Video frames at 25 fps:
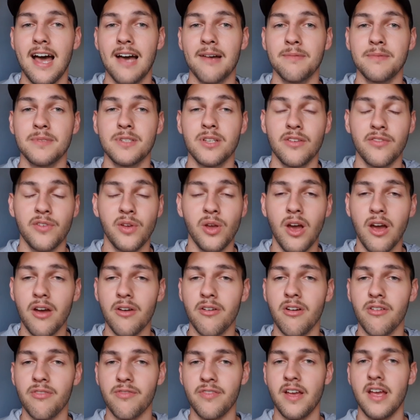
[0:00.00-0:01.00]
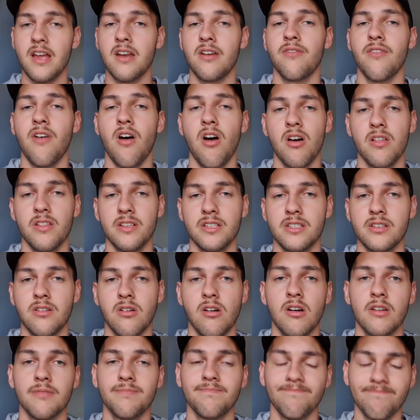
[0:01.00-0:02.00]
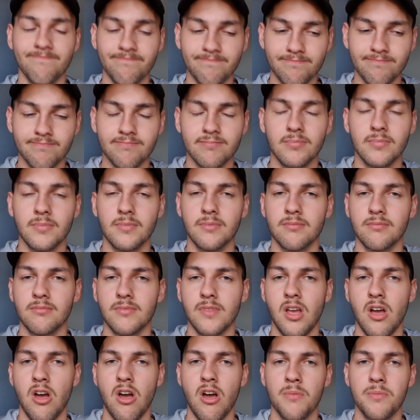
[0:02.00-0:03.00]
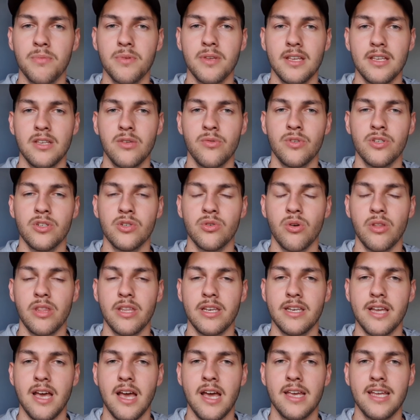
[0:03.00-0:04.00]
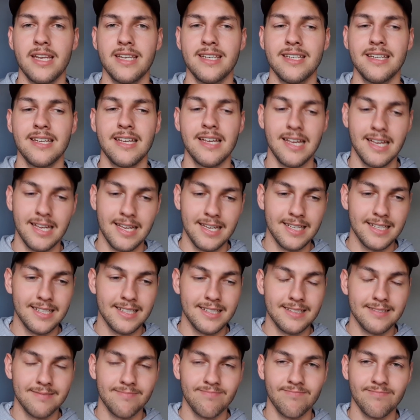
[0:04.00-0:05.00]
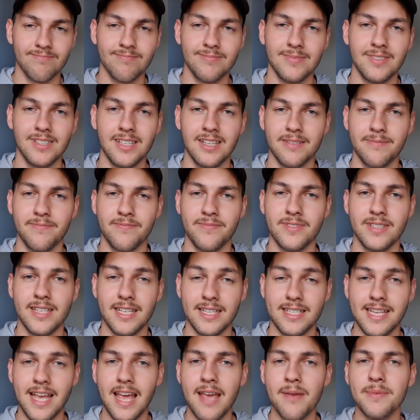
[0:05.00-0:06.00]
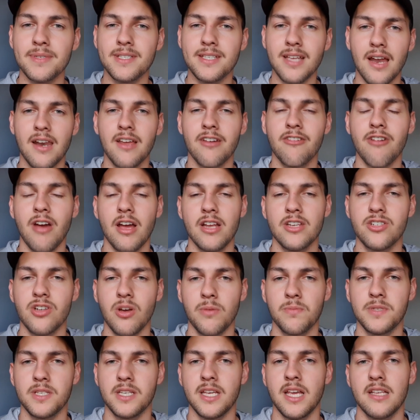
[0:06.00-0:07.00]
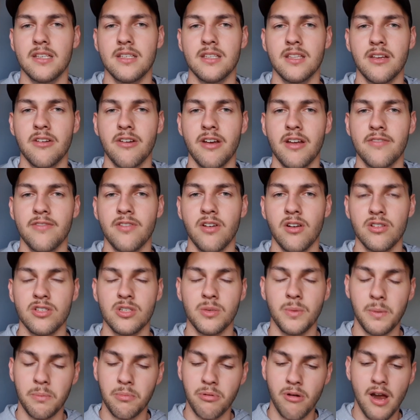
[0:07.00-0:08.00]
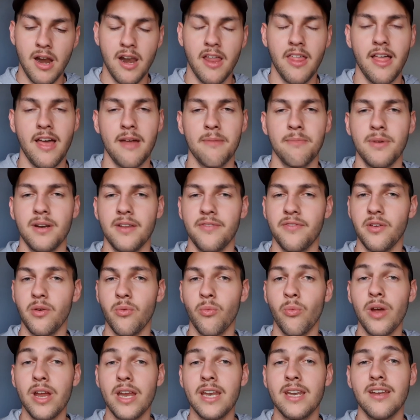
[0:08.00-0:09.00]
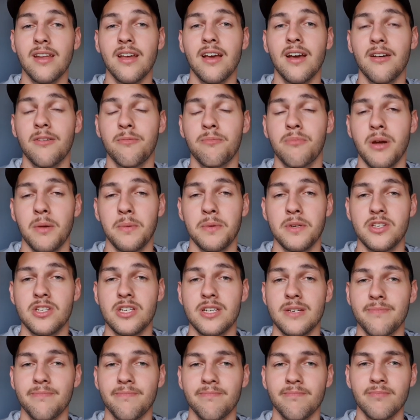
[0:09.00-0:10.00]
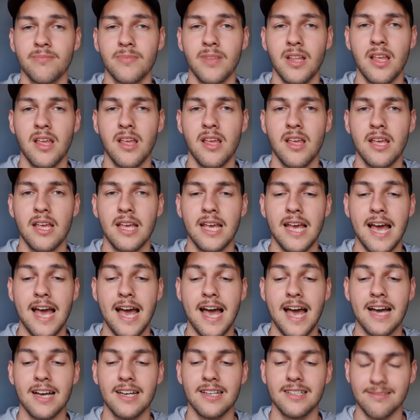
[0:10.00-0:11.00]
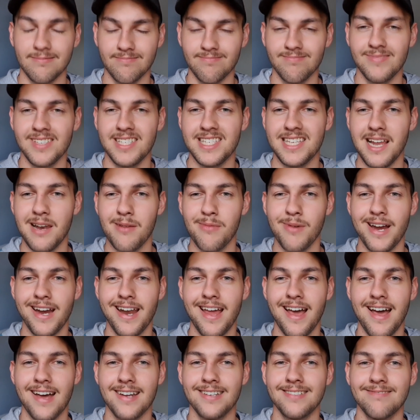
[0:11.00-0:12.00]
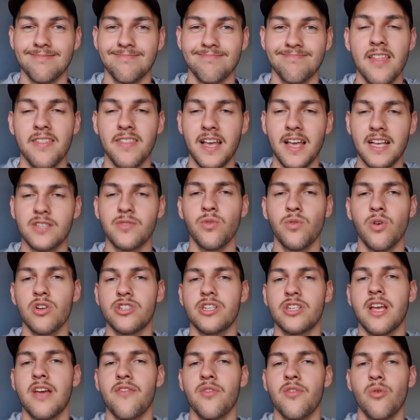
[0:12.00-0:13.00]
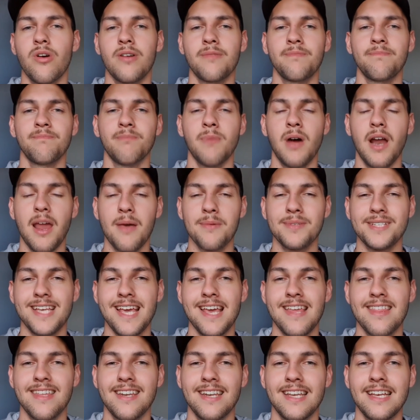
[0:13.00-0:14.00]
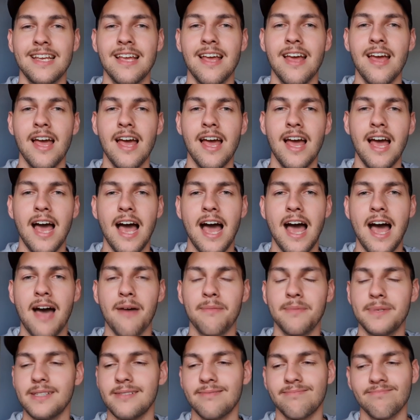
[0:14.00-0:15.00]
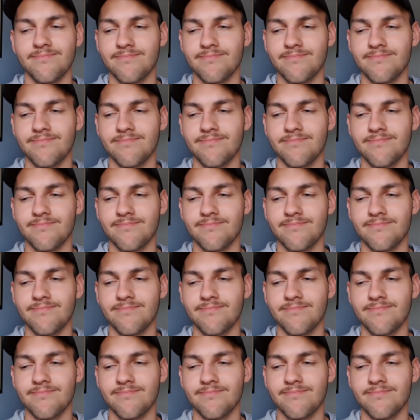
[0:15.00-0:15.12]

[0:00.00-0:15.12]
So if you are a fan of either side, I hope you enjoy the day. Your team has done a great job to get to the Grand Final, so be proud of that. But if you win a premiership, celebrate hard. Thanks for watching, everyone. My name is Anthony, and